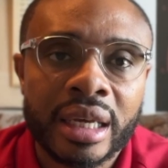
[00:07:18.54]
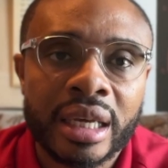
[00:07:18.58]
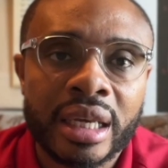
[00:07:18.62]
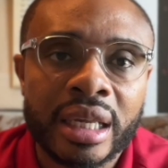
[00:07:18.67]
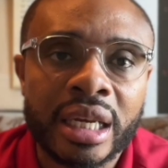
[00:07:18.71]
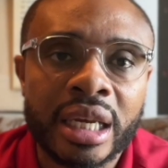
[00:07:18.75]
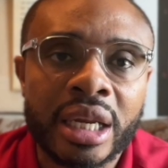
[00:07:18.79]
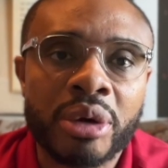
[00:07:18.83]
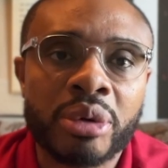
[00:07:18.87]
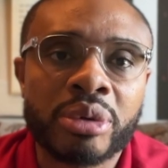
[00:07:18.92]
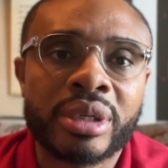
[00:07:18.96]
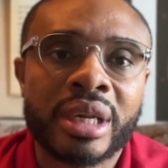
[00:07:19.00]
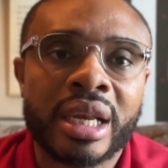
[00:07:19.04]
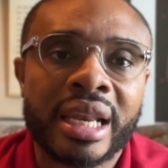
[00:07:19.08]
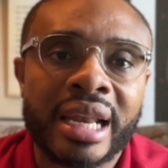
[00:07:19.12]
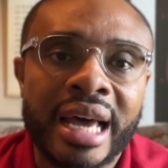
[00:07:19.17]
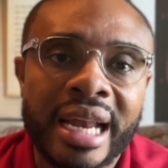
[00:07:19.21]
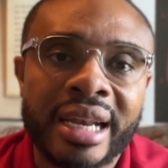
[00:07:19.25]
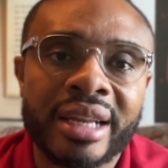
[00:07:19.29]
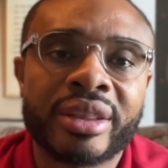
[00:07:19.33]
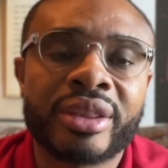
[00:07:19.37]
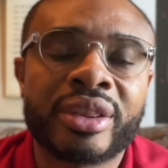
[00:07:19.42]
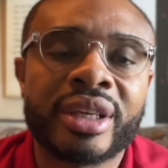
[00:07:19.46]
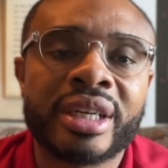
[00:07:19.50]
There was a
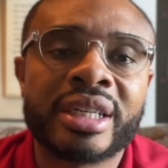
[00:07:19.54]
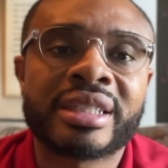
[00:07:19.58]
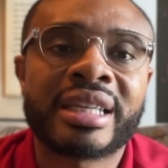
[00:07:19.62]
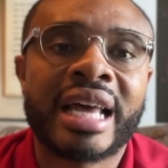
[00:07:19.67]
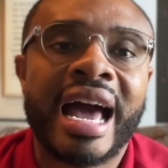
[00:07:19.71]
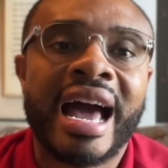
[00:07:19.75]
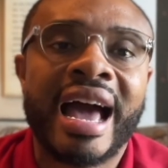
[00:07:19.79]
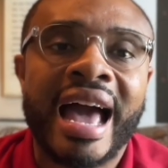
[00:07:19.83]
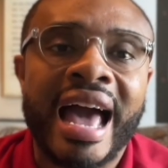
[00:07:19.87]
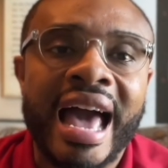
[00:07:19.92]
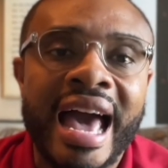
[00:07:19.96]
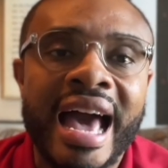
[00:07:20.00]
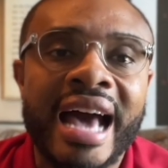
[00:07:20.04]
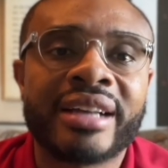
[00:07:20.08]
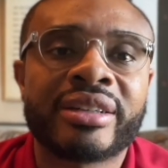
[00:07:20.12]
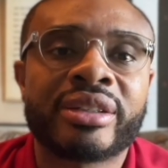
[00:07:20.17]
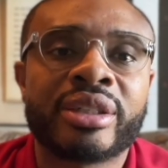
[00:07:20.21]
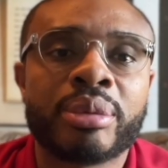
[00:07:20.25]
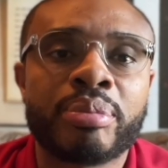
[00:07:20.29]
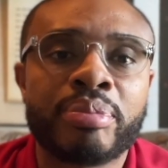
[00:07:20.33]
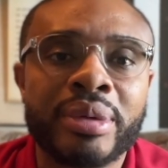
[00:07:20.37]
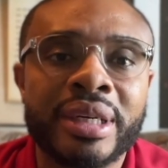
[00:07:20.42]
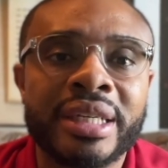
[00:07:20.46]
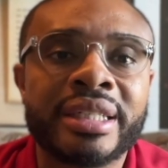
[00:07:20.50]
lot of things I had
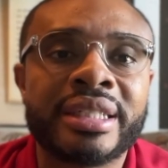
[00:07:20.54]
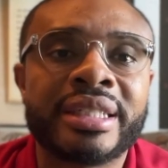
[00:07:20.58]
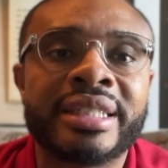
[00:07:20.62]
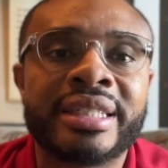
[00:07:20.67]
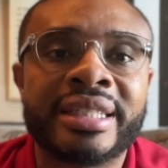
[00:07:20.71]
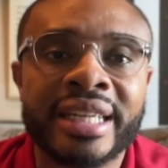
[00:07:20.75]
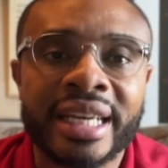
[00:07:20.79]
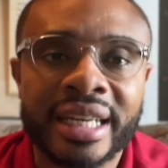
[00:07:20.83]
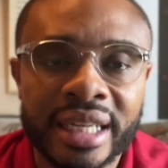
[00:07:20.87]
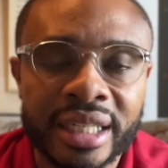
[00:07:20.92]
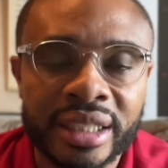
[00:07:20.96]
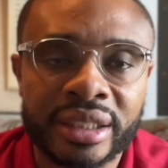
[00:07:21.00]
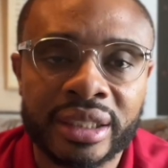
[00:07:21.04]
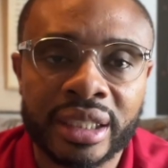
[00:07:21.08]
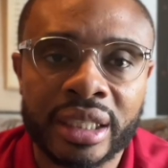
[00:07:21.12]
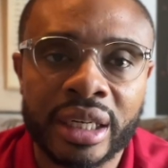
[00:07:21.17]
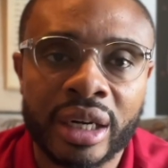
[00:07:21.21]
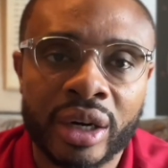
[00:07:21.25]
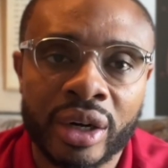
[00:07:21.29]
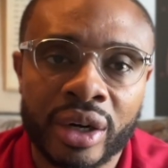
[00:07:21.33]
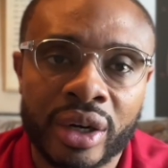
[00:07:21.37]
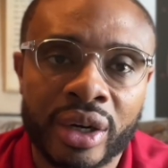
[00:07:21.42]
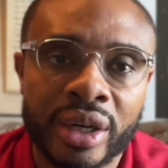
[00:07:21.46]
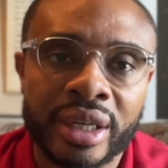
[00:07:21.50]
to be diligent
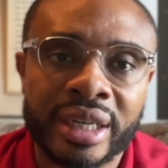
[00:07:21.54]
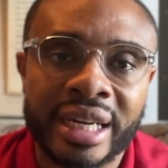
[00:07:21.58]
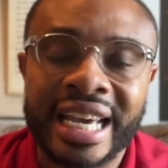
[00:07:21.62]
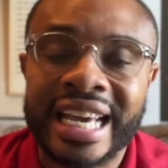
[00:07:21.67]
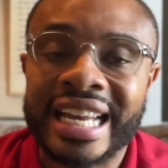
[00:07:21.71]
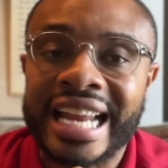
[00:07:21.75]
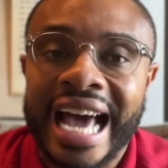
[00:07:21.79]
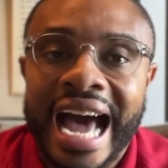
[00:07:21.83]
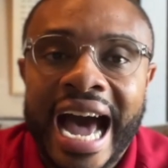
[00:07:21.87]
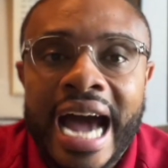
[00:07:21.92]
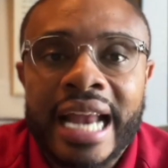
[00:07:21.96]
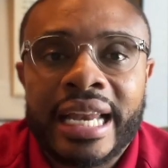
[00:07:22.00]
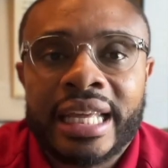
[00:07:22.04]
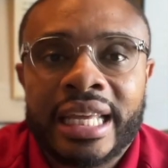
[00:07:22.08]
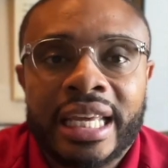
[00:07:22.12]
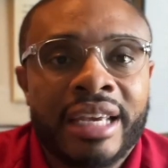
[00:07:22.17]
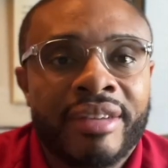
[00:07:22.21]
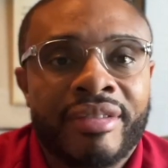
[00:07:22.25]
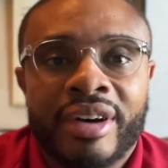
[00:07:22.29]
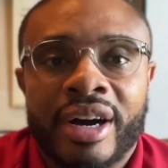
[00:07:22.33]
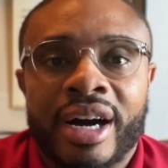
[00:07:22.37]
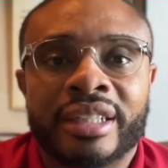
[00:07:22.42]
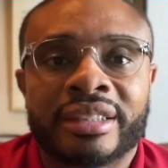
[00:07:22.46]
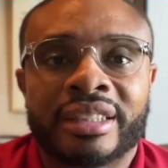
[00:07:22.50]
on, and I didn't
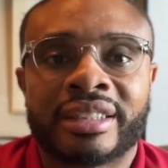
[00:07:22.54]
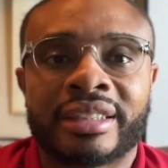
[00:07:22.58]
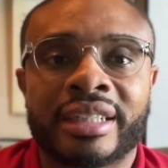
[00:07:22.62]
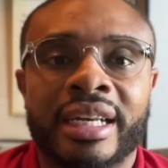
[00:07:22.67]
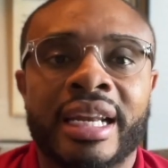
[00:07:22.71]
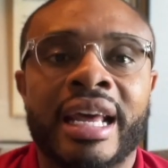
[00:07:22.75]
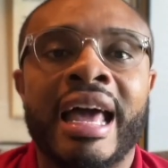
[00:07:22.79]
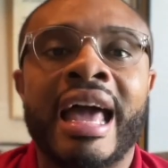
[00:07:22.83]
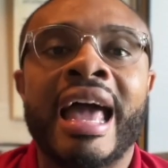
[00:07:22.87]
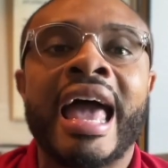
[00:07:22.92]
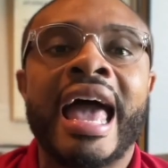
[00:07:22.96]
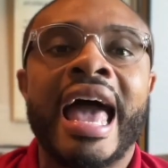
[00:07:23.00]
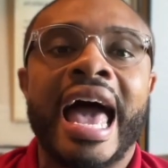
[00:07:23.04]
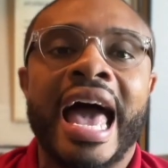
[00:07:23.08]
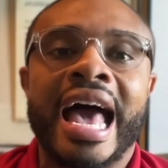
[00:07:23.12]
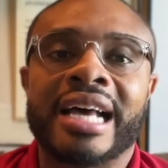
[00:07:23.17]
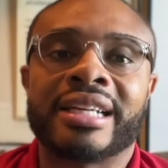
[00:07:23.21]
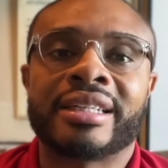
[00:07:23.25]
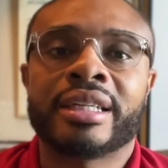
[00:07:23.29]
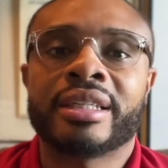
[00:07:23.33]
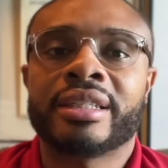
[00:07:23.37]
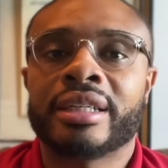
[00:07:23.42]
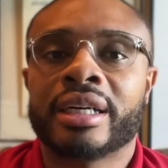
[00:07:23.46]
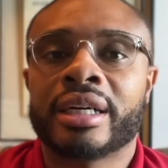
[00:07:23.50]
even understand that
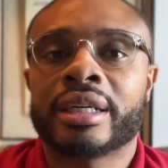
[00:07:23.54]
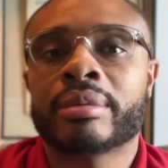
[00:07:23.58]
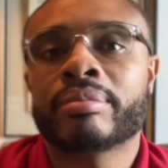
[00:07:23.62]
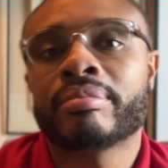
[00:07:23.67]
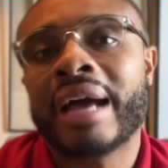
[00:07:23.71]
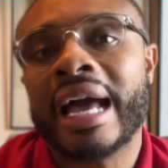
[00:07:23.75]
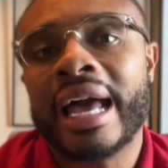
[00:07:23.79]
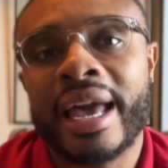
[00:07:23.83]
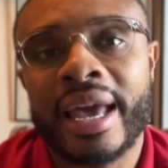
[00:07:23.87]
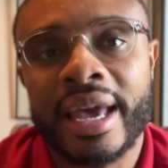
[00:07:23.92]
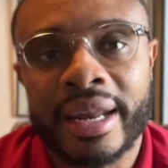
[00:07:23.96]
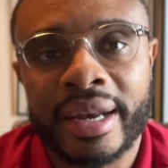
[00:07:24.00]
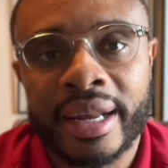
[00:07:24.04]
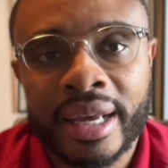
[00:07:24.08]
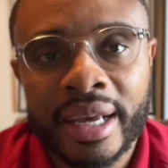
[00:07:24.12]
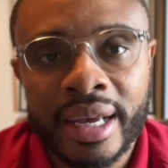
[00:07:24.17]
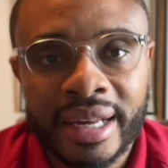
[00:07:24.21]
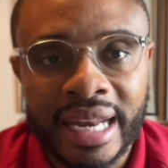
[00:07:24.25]
as a young man.